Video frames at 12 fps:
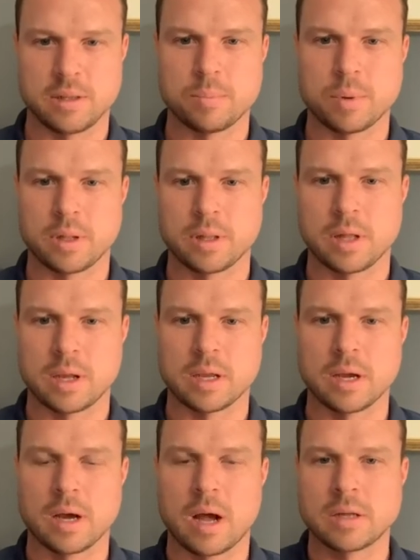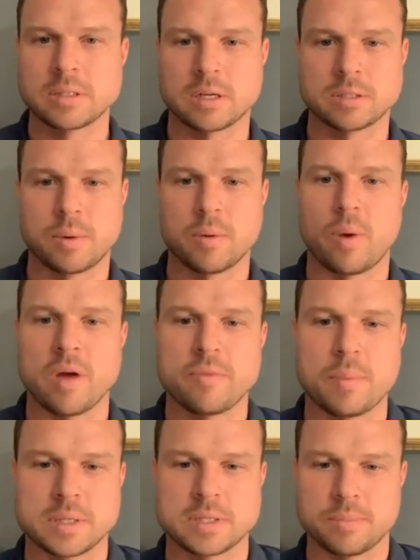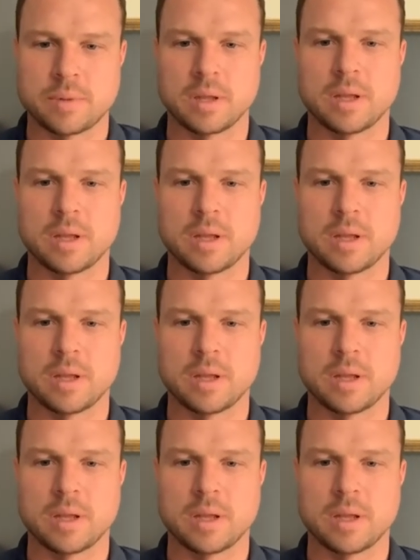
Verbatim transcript: but like I talk to my wife about something,